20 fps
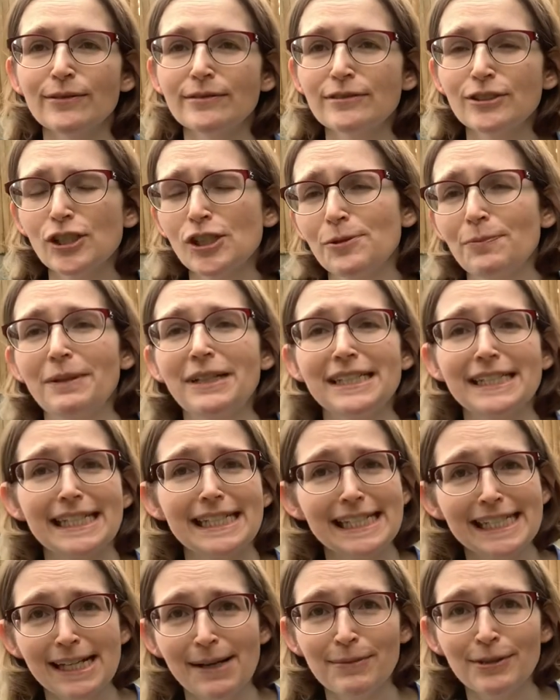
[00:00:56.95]
just because
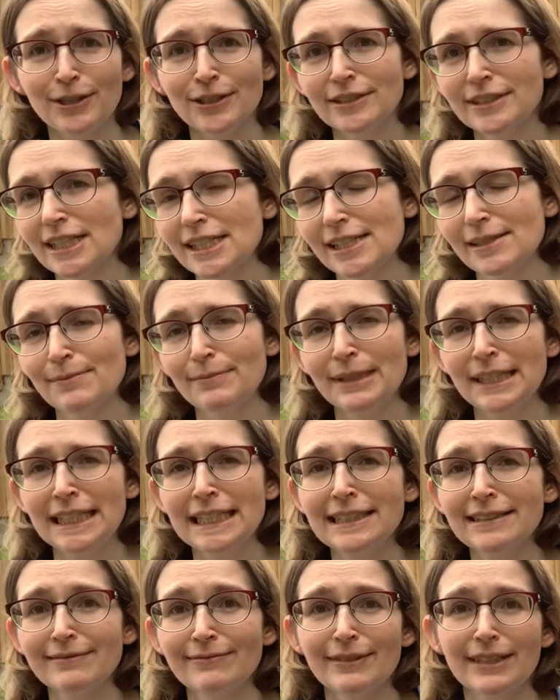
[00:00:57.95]
it's summer doesn't
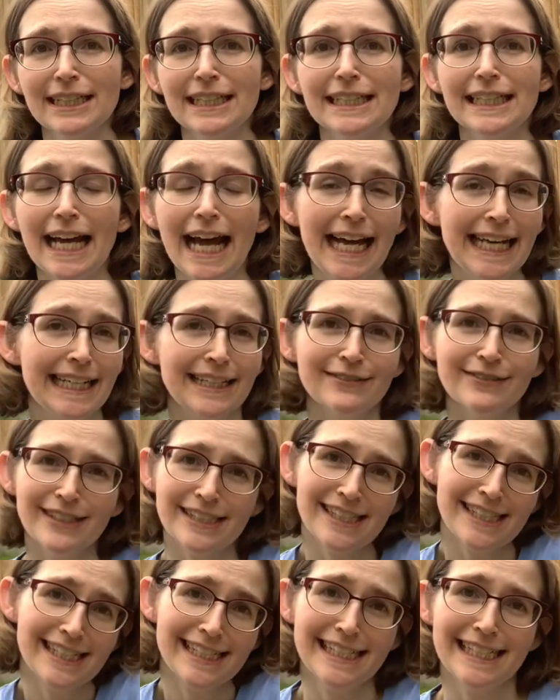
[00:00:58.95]
mean that any of
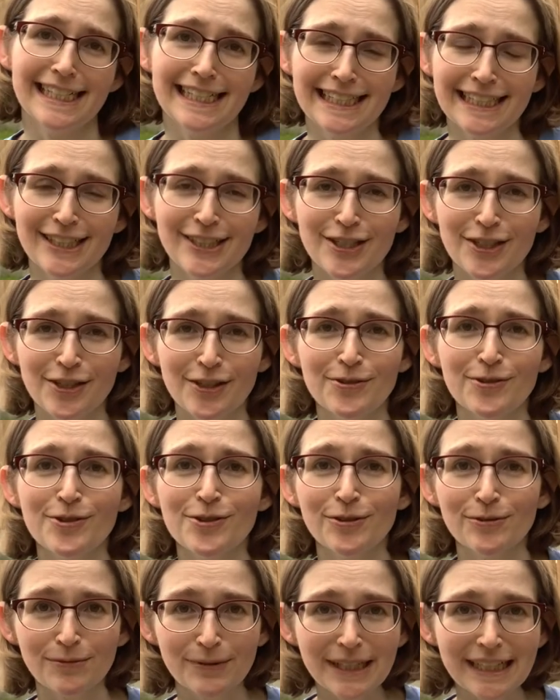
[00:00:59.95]
us need an excuse
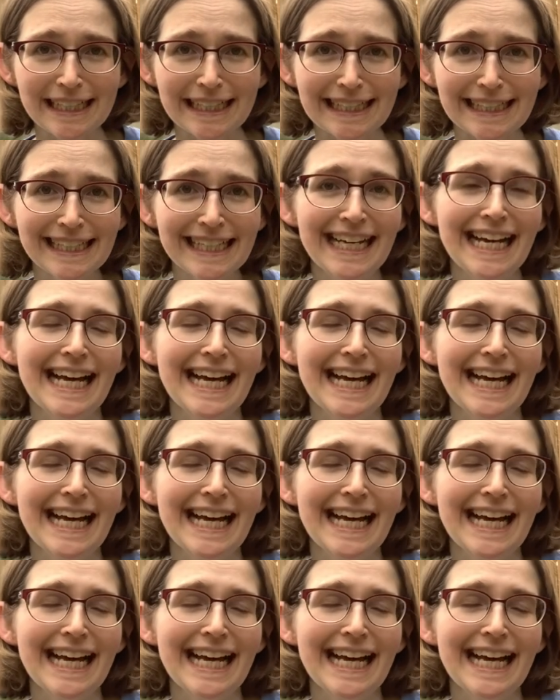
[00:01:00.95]
to read.